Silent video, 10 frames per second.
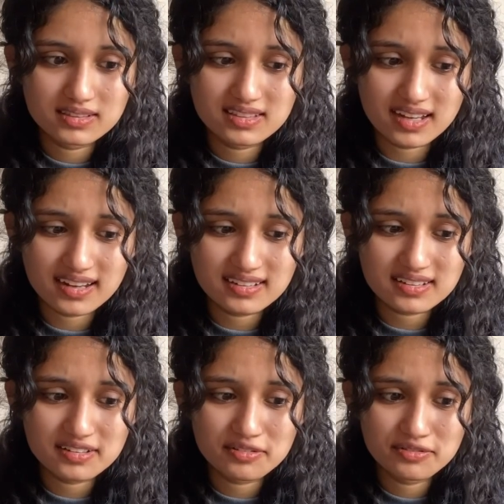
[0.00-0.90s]
That
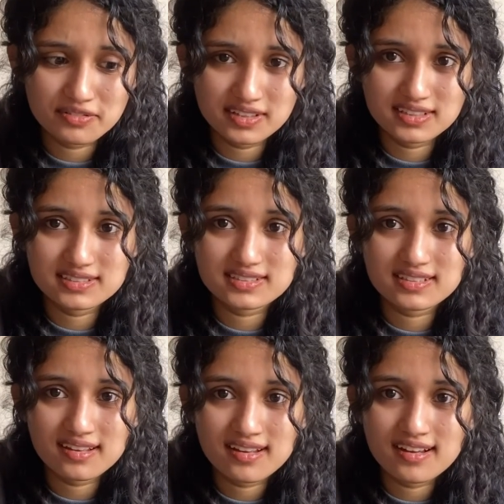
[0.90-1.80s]
feels
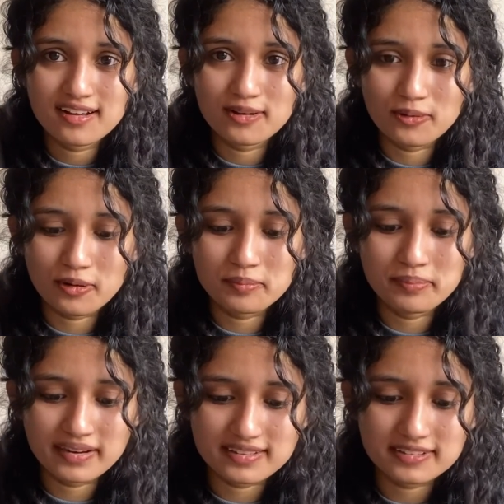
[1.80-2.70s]
a lot
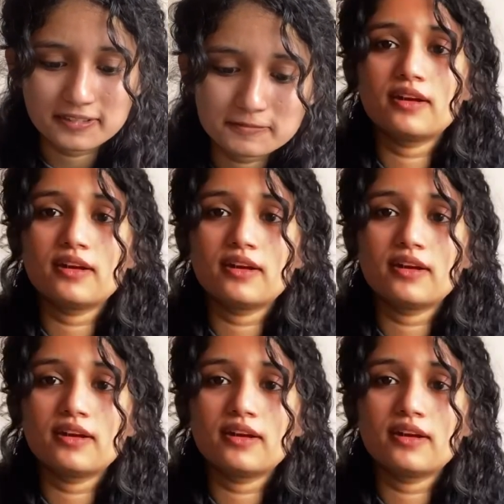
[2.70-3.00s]
better.